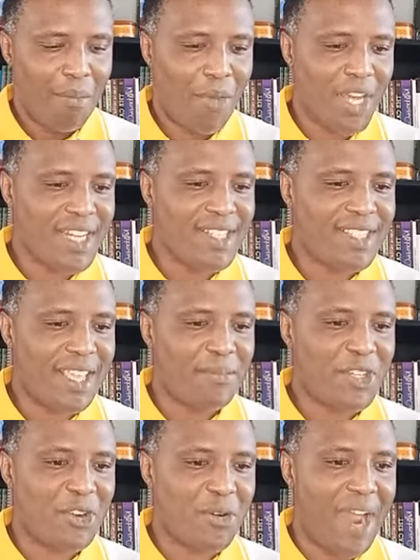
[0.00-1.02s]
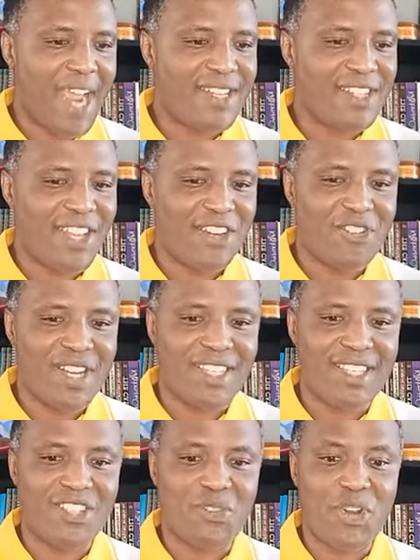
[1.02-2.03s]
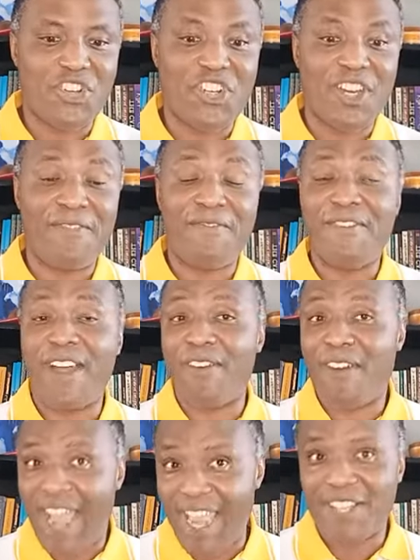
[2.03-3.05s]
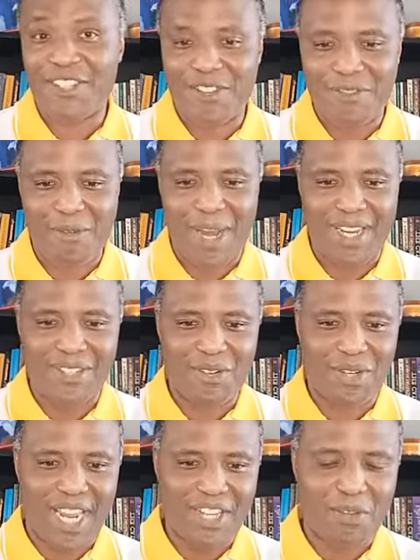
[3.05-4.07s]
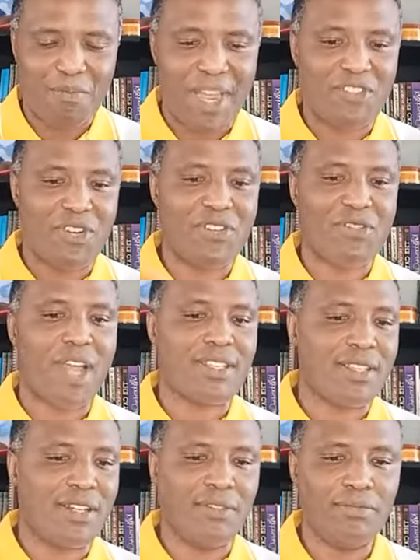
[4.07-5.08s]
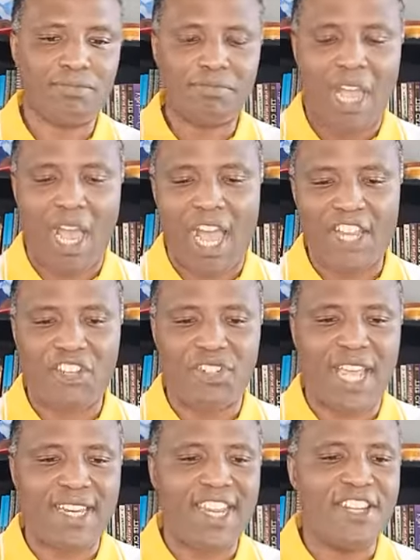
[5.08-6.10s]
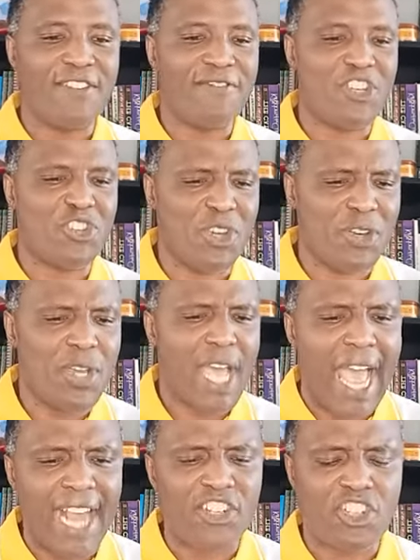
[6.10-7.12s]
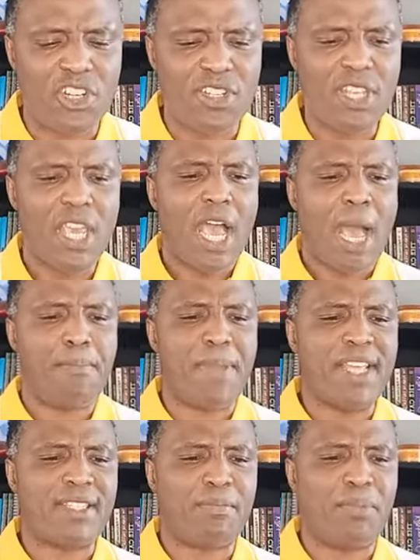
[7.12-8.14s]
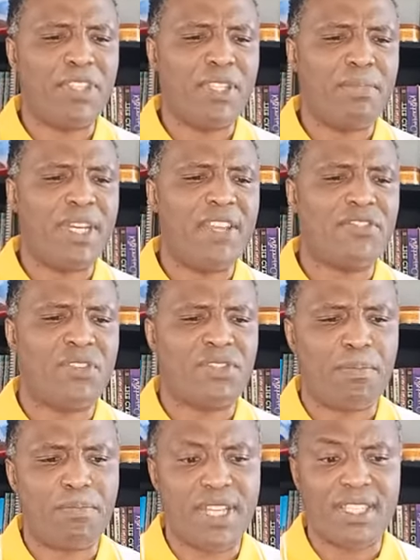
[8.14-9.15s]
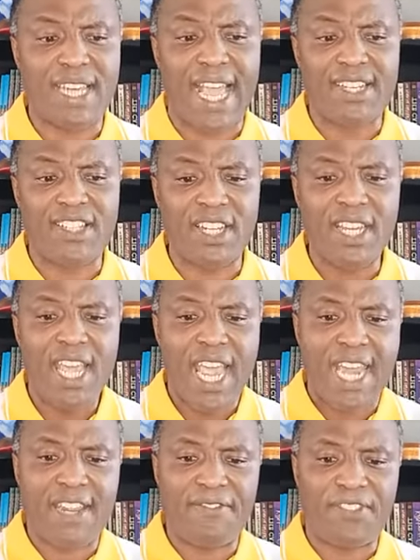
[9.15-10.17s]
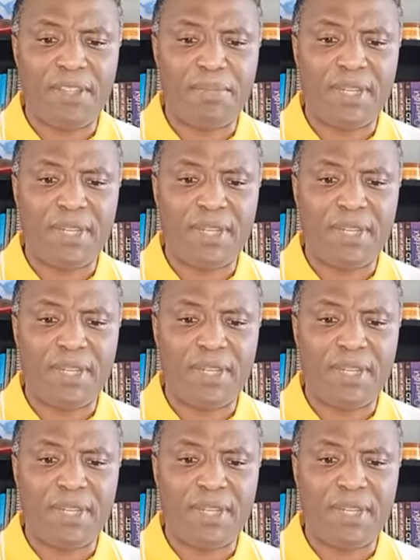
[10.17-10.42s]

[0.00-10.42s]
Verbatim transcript: Modern skeptical writers address this question in a variety of ways. Okay, so Bertrand Russell argued that individual actions are based upon the beliefs of the person acting, and if the